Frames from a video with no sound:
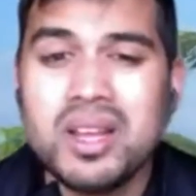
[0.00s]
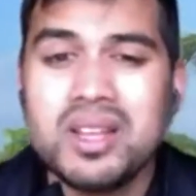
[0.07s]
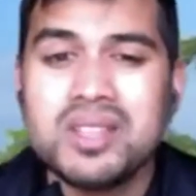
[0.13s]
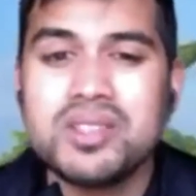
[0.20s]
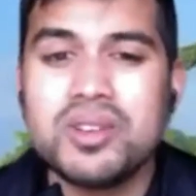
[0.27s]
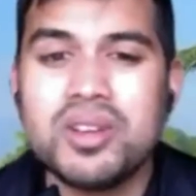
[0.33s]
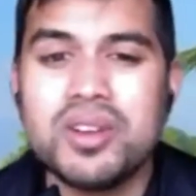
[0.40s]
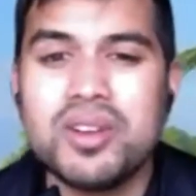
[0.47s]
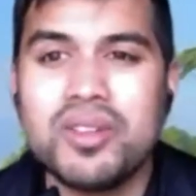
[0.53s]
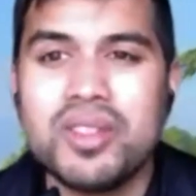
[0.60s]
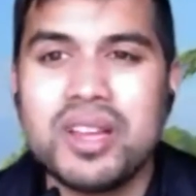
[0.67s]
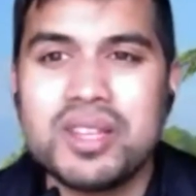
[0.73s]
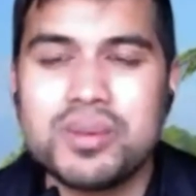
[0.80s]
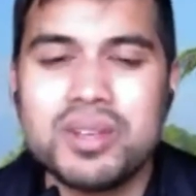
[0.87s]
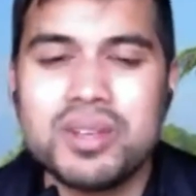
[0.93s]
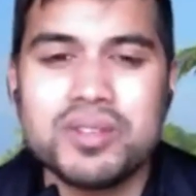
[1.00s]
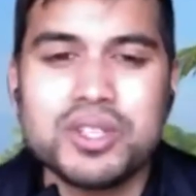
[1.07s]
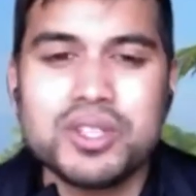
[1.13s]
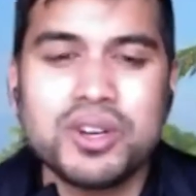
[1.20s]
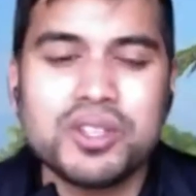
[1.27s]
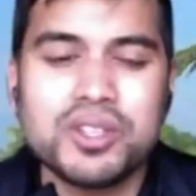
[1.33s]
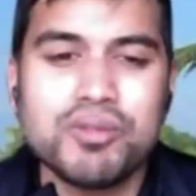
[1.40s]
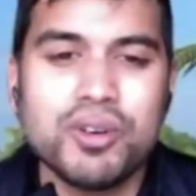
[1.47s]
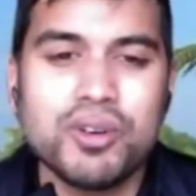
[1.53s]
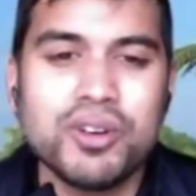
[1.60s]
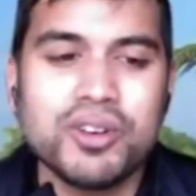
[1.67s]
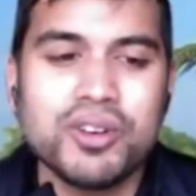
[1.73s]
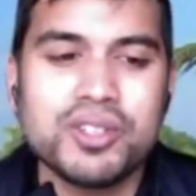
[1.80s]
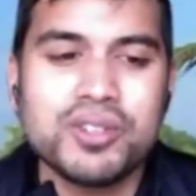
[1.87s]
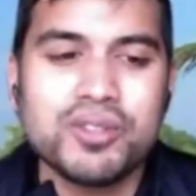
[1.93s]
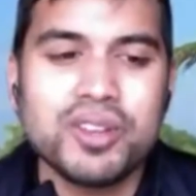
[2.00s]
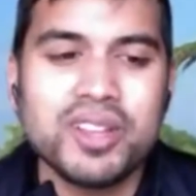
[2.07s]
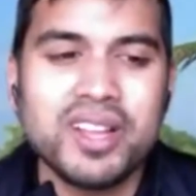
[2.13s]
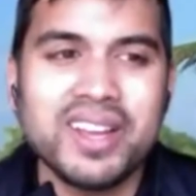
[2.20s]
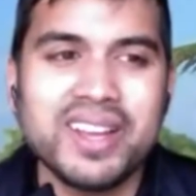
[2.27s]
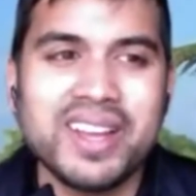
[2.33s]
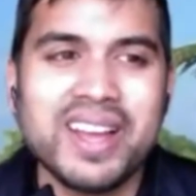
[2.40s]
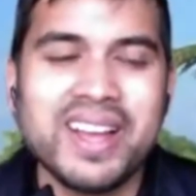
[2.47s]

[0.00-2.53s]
so you know that's why you have to charge foreigners for like